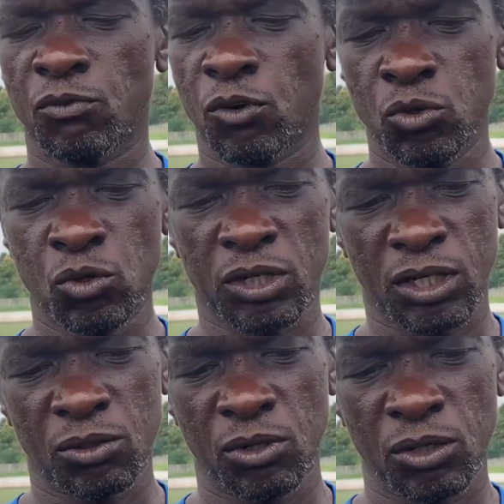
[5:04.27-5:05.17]
for youth
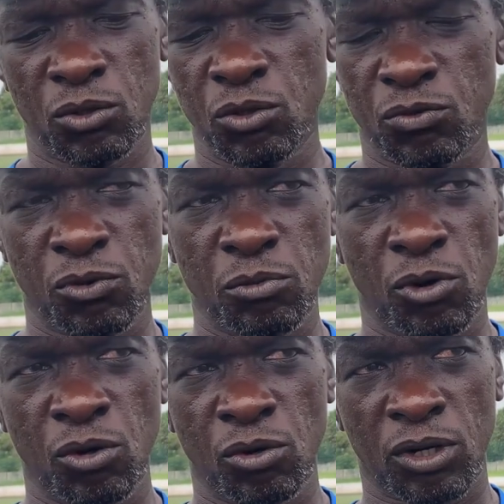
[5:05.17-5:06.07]
category or youth
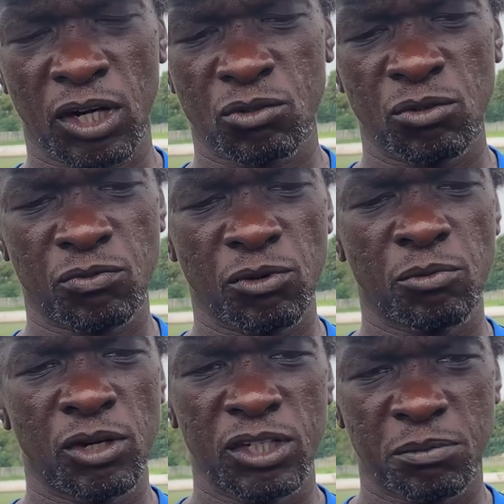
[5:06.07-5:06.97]
football or grassroots
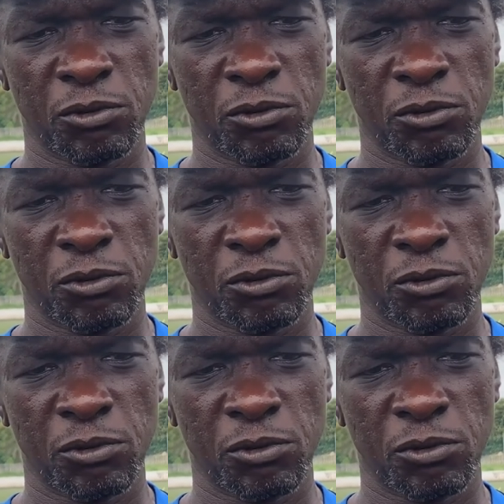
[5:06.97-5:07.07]
football is